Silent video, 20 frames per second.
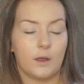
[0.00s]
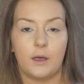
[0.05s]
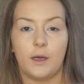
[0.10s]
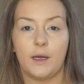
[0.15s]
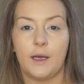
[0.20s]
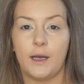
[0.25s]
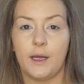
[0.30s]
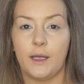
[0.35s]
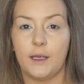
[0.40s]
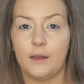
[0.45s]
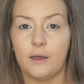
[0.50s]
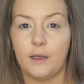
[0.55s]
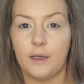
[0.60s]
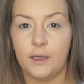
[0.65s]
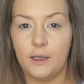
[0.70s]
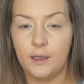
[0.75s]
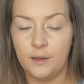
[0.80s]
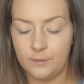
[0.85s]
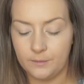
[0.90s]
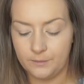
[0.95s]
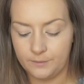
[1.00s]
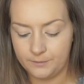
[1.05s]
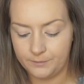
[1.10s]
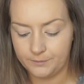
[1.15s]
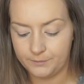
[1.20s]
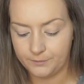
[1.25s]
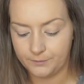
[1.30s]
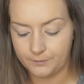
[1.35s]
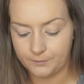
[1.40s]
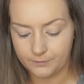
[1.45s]
a highlight.
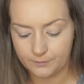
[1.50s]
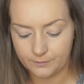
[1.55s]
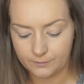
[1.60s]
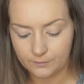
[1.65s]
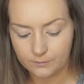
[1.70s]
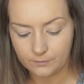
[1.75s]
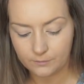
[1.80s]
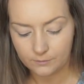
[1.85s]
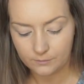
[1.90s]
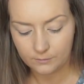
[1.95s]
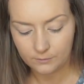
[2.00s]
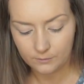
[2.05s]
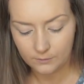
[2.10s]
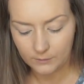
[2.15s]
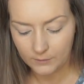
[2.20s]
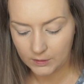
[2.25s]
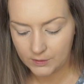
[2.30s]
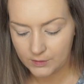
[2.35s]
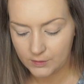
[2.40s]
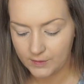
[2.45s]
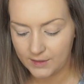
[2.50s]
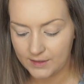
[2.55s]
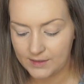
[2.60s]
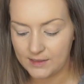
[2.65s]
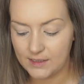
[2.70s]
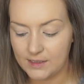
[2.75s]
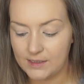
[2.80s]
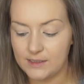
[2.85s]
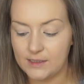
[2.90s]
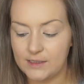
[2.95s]
So
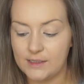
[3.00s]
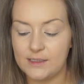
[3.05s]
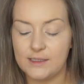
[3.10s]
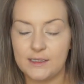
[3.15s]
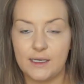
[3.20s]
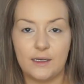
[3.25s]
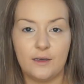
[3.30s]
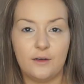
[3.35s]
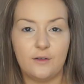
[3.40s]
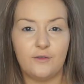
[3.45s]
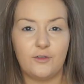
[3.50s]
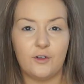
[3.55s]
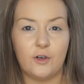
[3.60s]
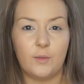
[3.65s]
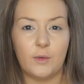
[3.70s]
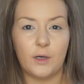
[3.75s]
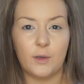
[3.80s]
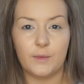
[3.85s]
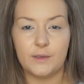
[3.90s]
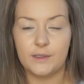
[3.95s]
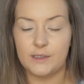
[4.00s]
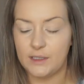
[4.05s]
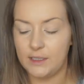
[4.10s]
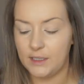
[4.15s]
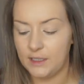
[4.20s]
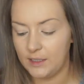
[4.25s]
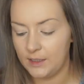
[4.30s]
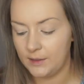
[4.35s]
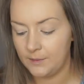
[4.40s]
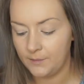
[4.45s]
this is Sin from Urban
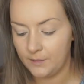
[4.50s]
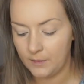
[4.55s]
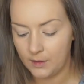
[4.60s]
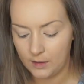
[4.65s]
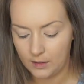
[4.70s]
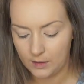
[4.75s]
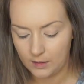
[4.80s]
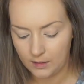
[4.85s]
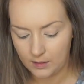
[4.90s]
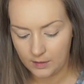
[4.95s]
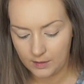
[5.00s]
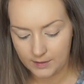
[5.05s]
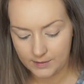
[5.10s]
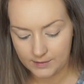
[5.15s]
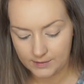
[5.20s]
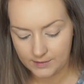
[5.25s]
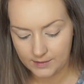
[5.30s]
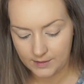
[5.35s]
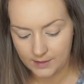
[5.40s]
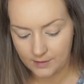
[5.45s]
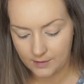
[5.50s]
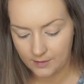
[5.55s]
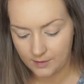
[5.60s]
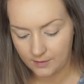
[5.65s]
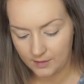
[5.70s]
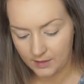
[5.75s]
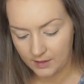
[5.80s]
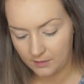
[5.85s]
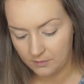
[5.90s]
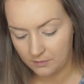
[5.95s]
Decay. It's
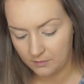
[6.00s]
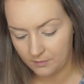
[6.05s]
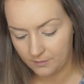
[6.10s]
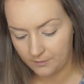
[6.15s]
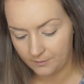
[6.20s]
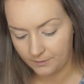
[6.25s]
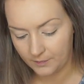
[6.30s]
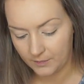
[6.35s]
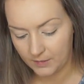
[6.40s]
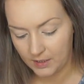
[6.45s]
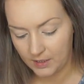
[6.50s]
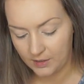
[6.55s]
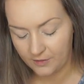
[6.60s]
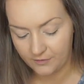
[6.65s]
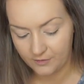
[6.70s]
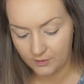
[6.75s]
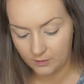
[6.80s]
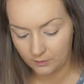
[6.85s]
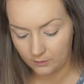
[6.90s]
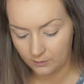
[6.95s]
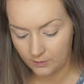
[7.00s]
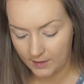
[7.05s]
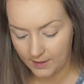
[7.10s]
their Afterglow